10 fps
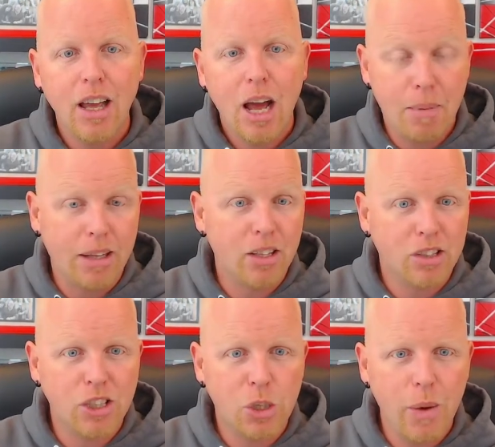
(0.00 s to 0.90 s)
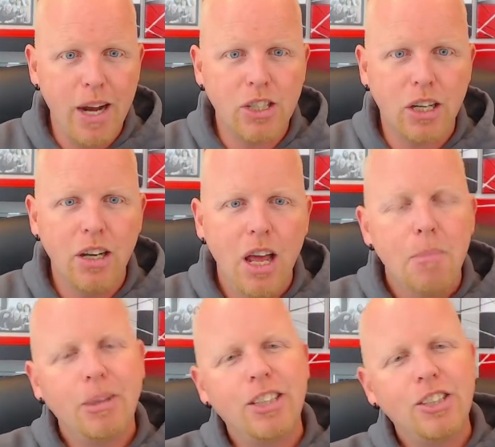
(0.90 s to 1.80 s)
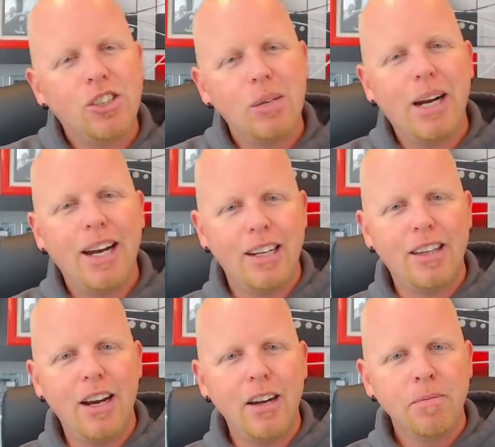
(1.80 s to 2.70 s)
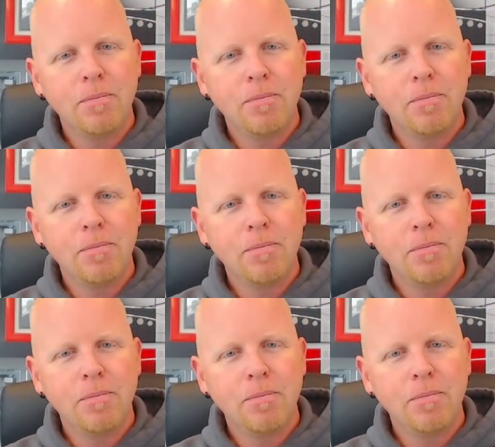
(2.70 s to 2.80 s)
about their situation. But did you see what I did there?